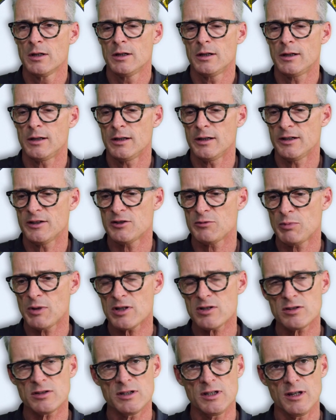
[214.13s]
uh,
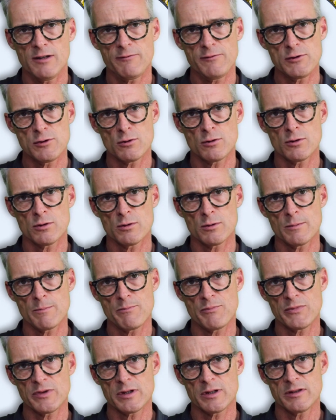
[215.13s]
especially if you're
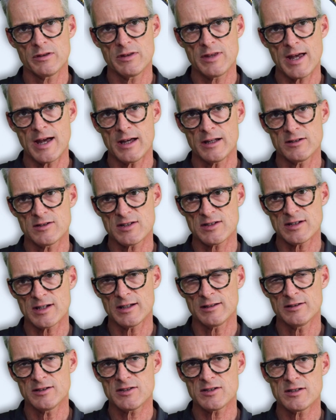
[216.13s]
that
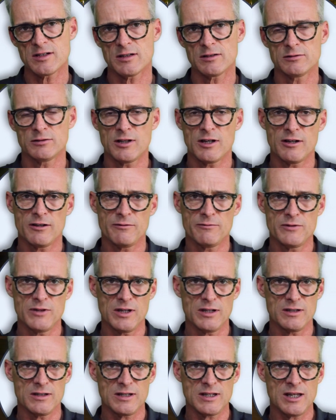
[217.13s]
stylistic love
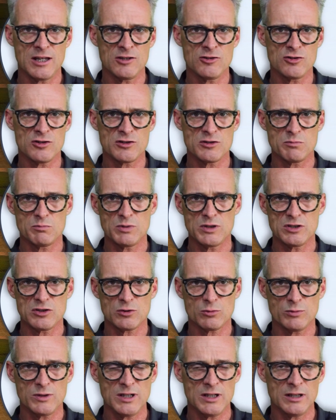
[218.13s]
that hinges
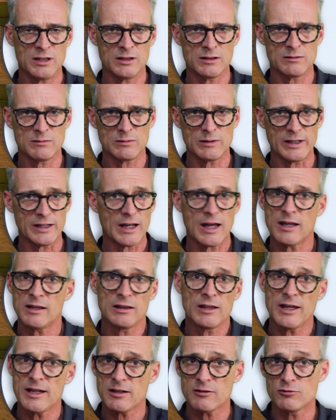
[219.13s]
between like I
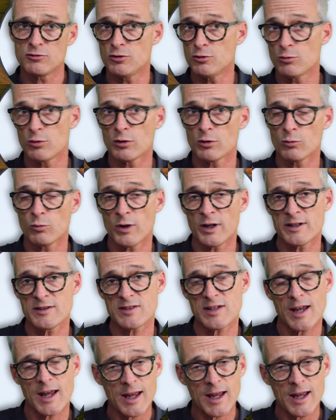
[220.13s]
like New World wines